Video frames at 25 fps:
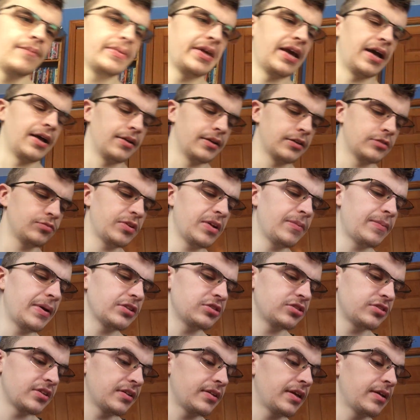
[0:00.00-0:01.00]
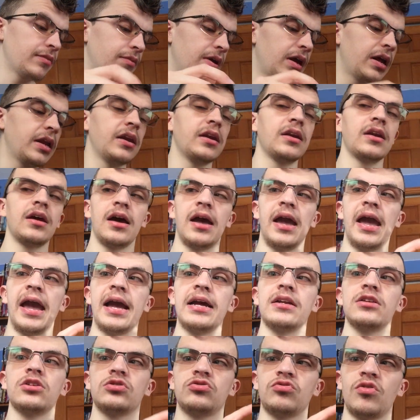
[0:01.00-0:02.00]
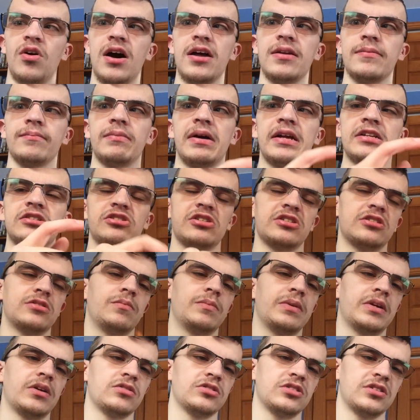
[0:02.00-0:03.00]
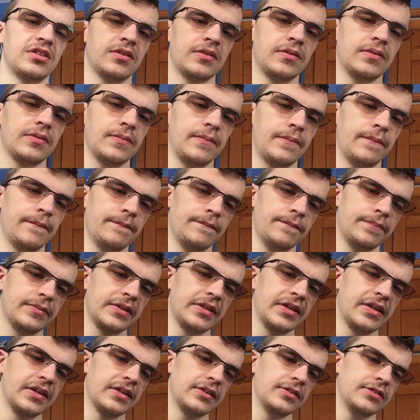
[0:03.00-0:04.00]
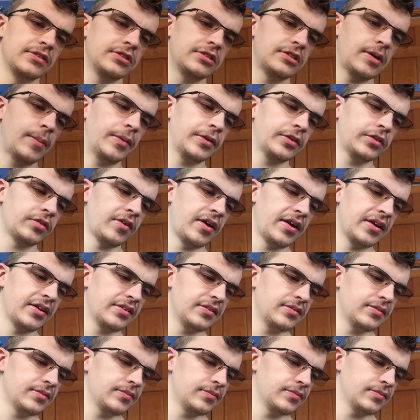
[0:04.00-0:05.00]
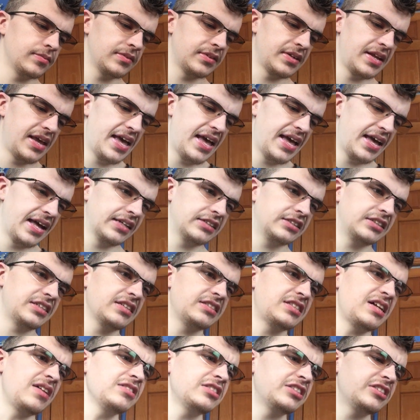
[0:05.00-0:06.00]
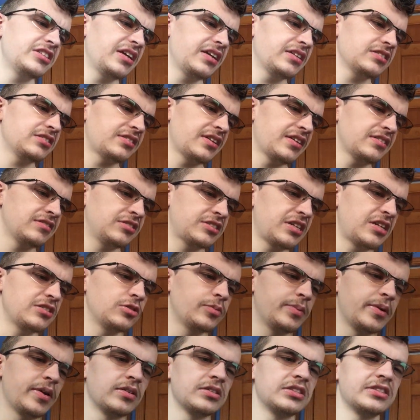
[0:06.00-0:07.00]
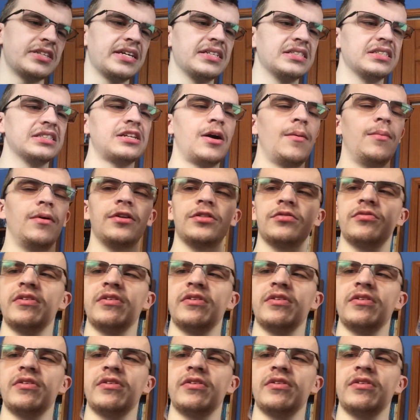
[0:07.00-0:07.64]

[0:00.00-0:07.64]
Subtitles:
Yeah, it's written and drawn by Jason Pearson. Double Threat. It sounds weird saying Double